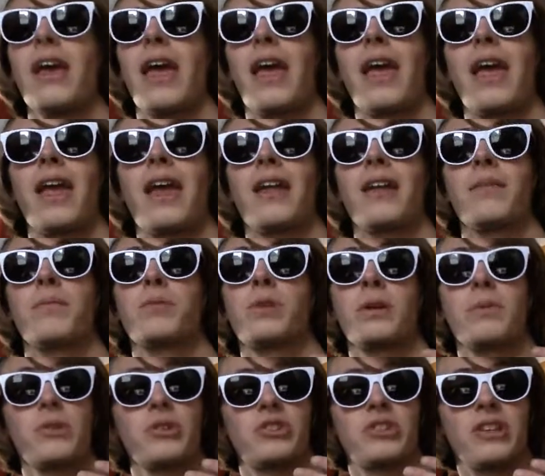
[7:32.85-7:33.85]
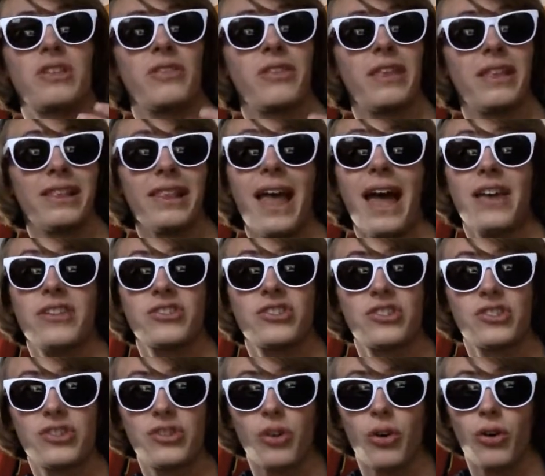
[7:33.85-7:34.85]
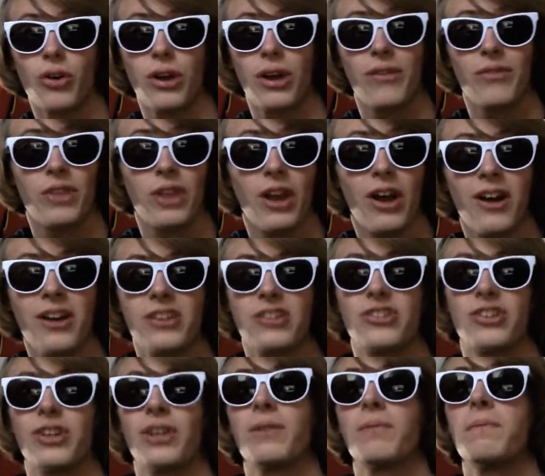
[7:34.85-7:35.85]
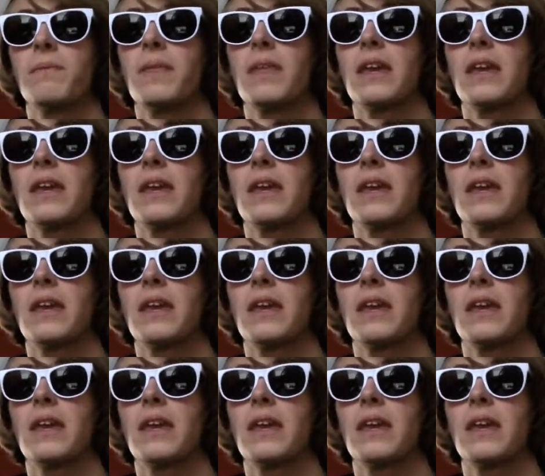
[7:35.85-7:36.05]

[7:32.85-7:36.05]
and pretty much in the last story of the Odyssey,